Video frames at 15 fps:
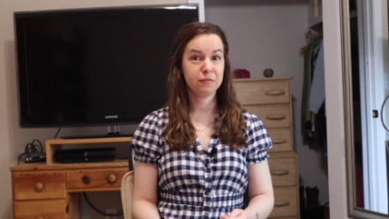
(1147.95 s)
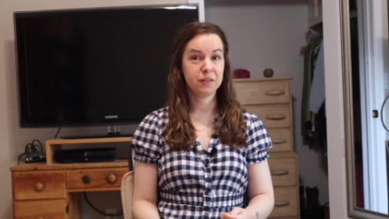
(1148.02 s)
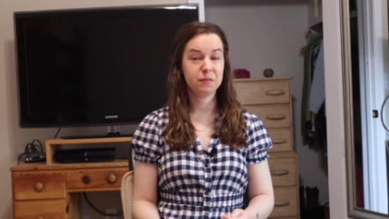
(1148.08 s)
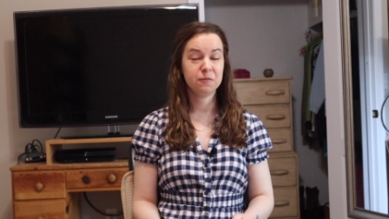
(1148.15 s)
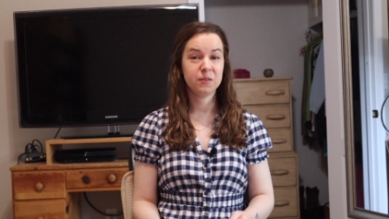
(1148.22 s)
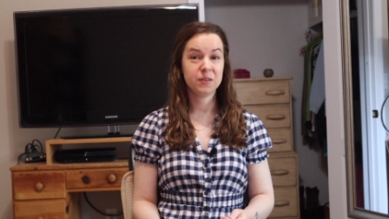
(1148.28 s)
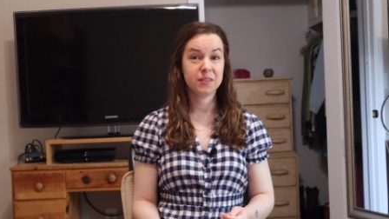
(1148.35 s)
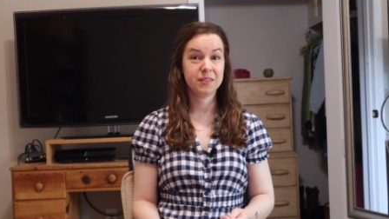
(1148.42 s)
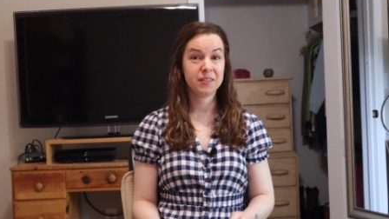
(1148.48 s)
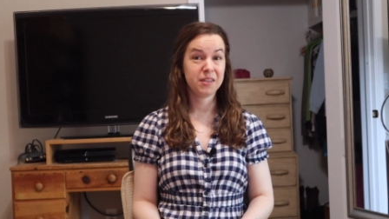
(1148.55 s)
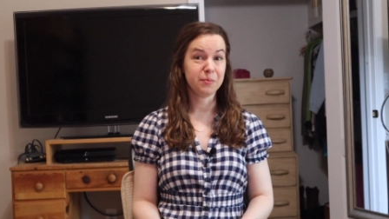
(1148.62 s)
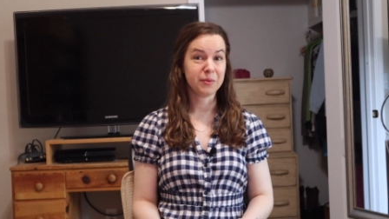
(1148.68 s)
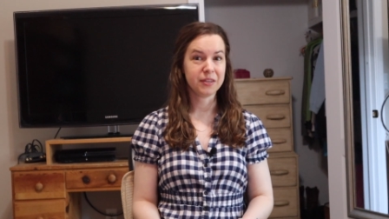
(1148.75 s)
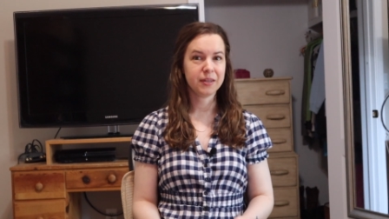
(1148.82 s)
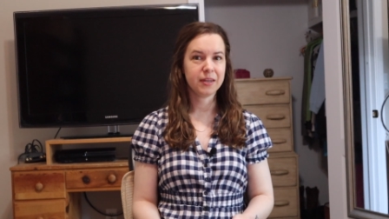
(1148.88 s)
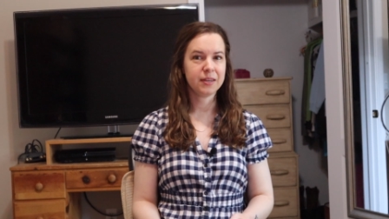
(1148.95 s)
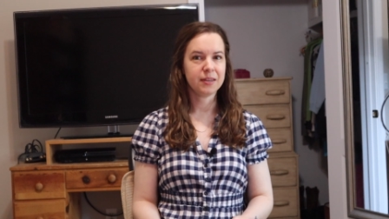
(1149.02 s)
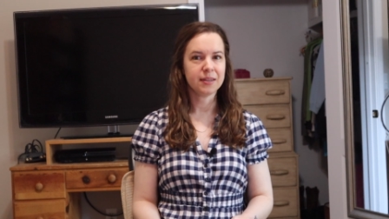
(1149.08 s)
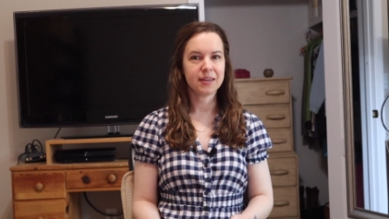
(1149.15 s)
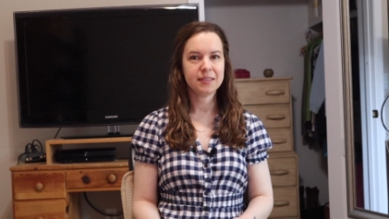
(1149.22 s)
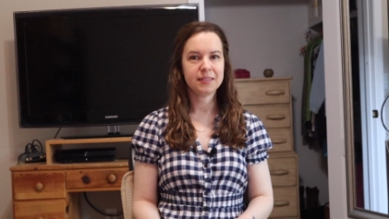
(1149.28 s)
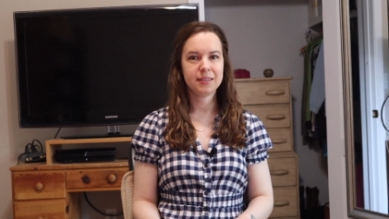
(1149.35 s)
emphysema in
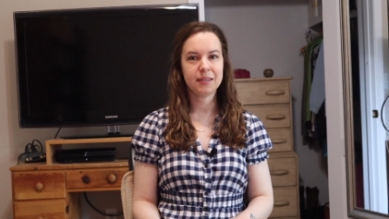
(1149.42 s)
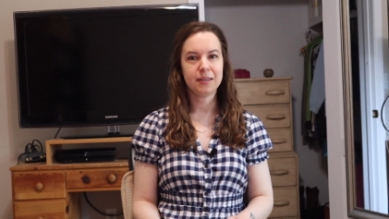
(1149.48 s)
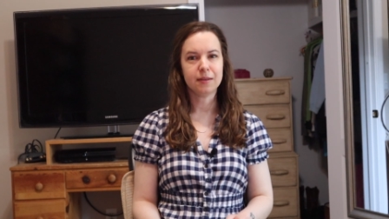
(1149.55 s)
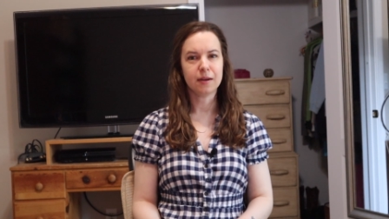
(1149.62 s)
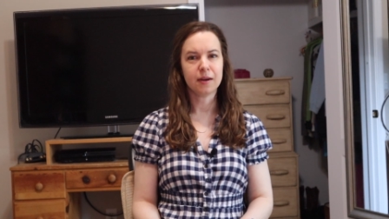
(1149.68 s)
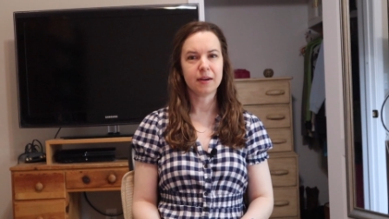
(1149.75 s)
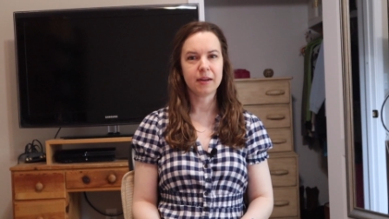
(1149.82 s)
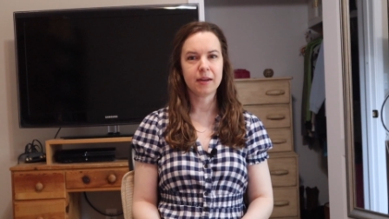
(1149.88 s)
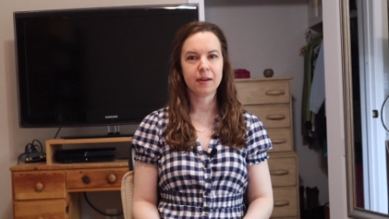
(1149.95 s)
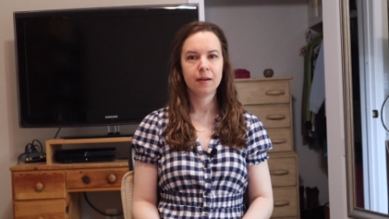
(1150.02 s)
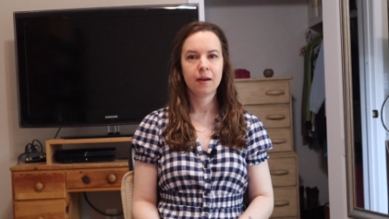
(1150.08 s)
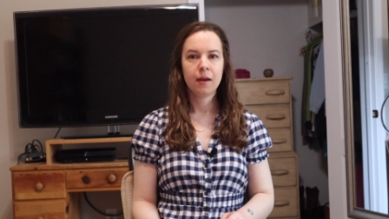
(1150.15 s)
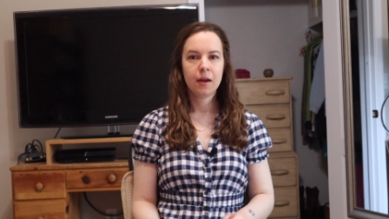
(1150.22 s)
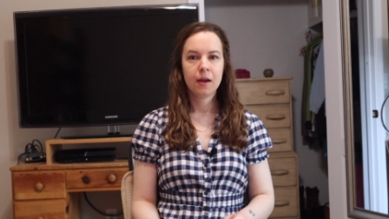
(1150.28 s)
1990.